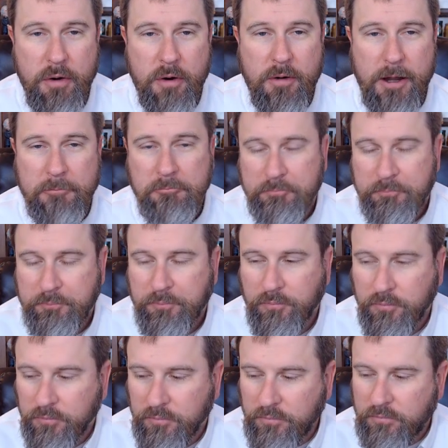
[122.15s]
All right.
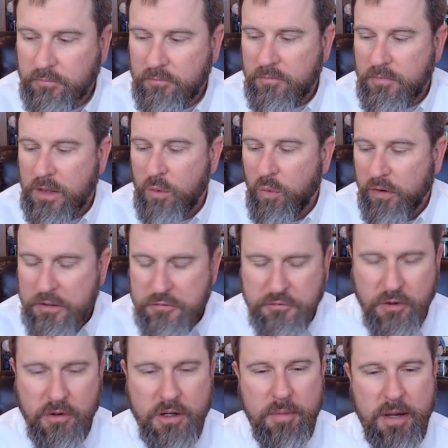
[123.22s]
Well, let's
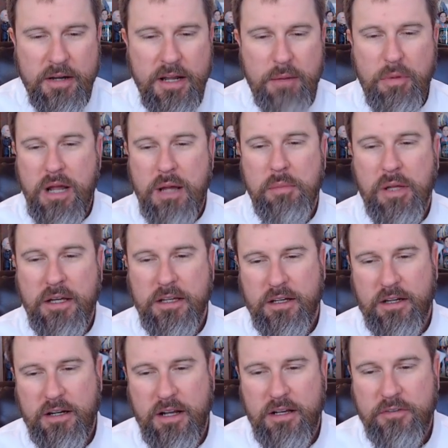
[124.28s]
talk about Abraham
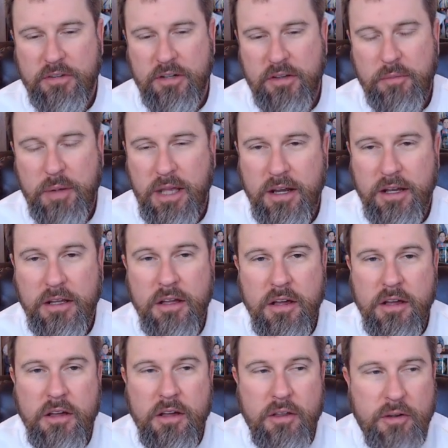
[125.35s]
Lincoln. And I said at the beginning,
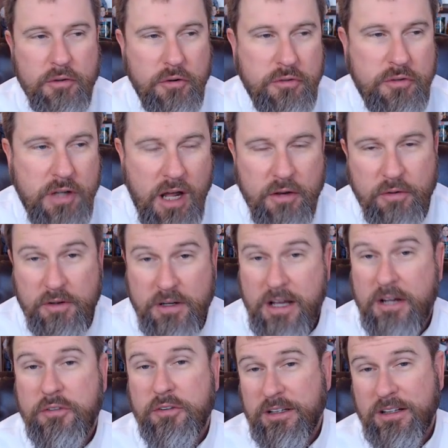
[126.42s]
there's a scholar that I
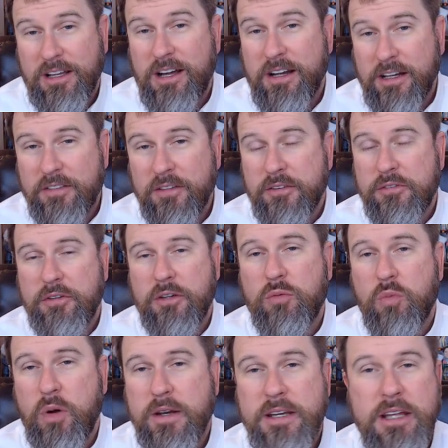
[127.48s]
actually like that says
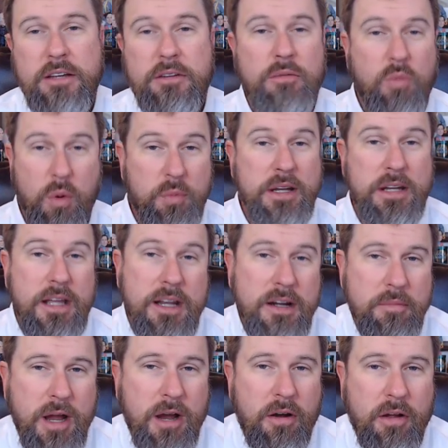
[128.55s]
what need what we need in
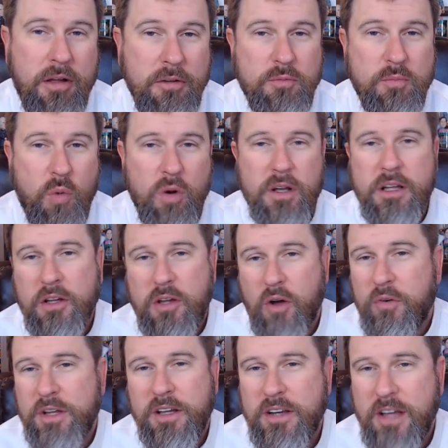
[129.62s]
America is more
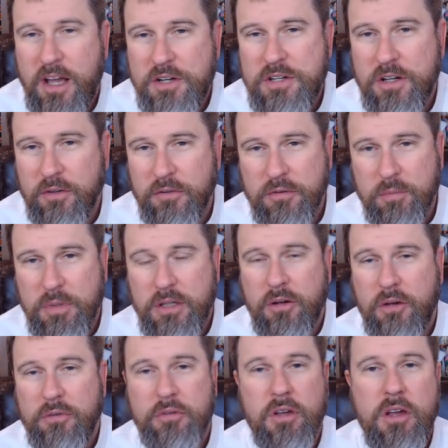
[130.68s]
Lincolnian nationalism
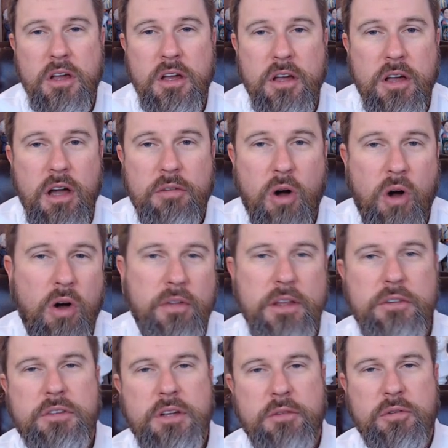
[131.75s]
because of all
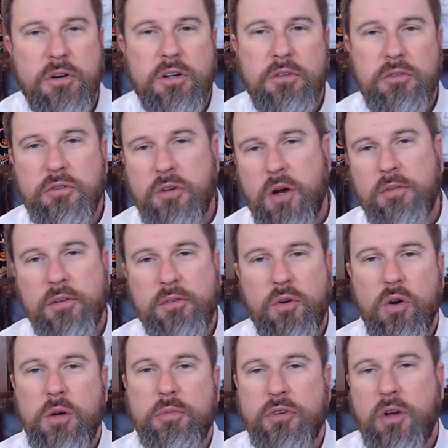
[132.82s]
these different conservative
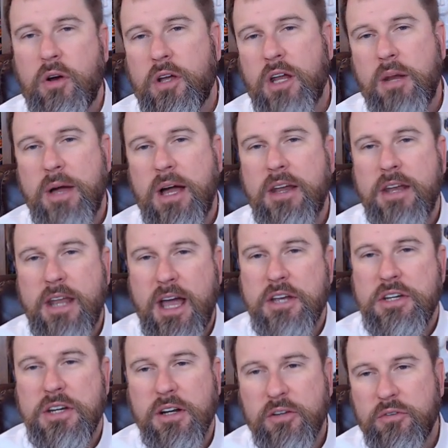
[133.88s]
groups talking about
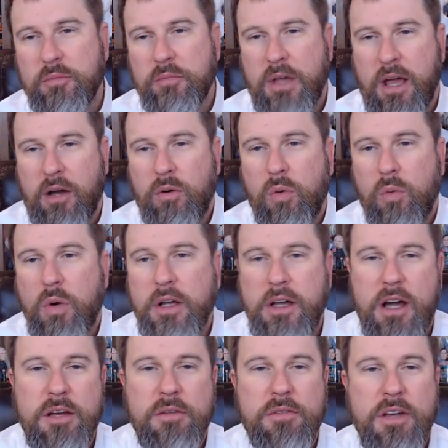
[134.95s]
nationalism now. Well, what
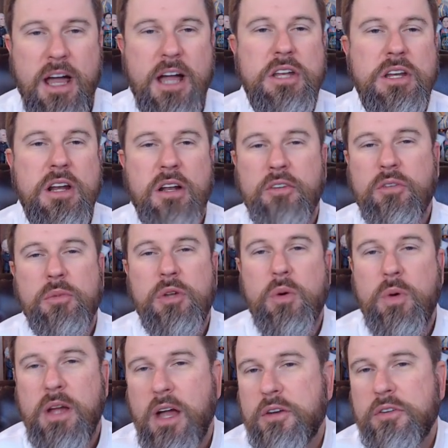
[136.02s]
kind of nationalism do
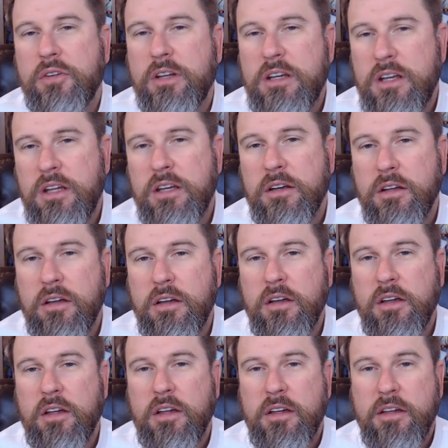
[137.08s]
we actually need?
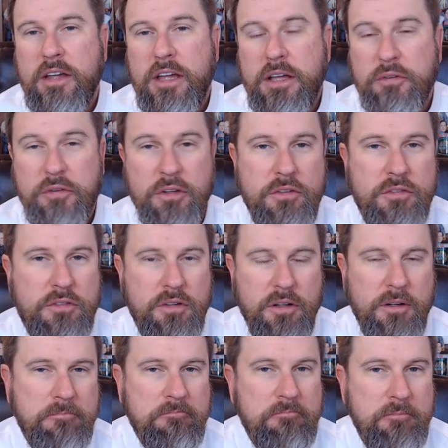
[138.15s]
Is it
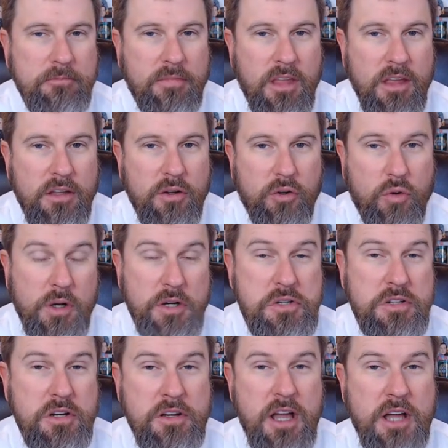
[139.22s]
um, you know,
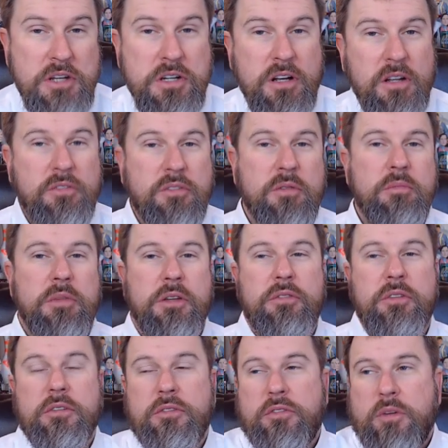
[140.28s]
Christian nationalism?
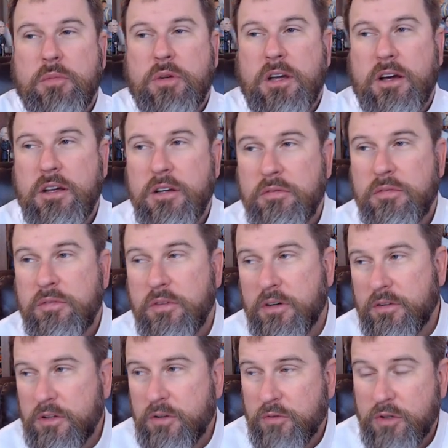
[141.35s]
Is it some kind of
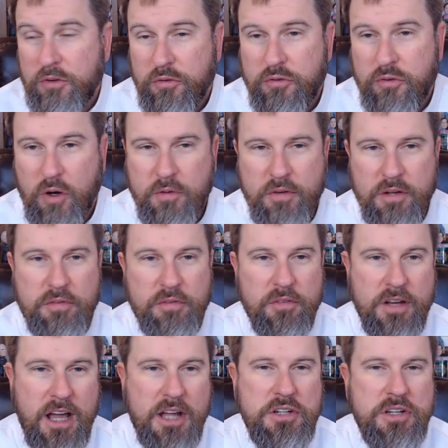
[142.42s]
uh, conservative
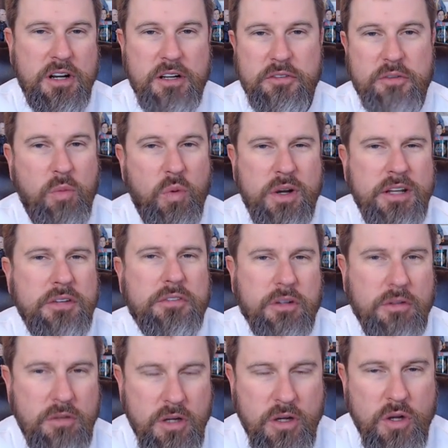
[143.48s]
nationalism? What is
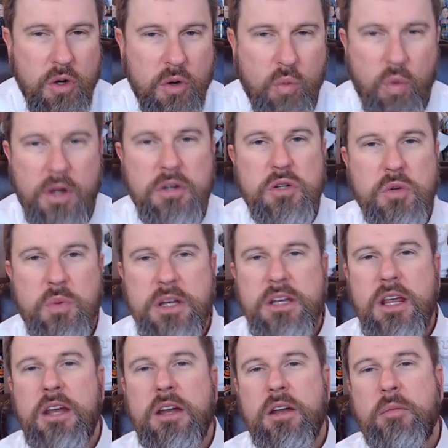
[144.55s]
it? What do we
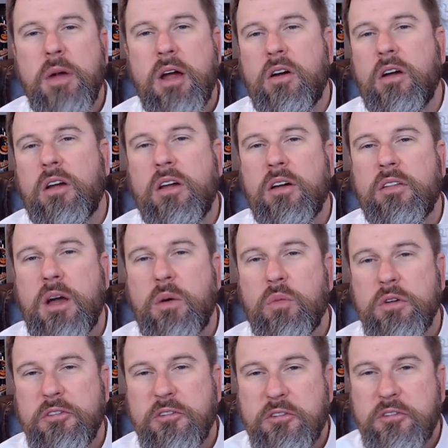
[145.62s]
need in America that
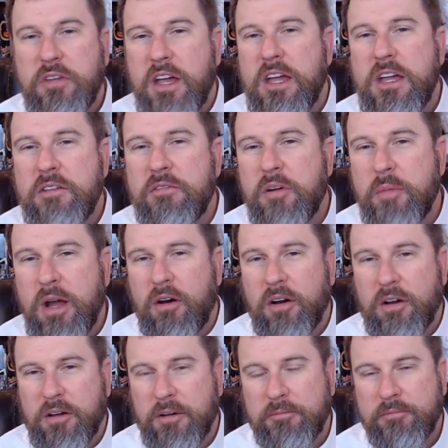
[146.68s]
would save
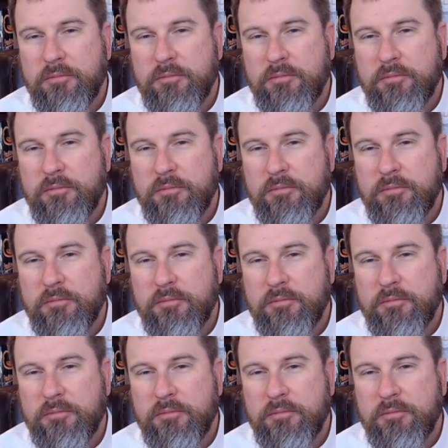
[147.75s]
America?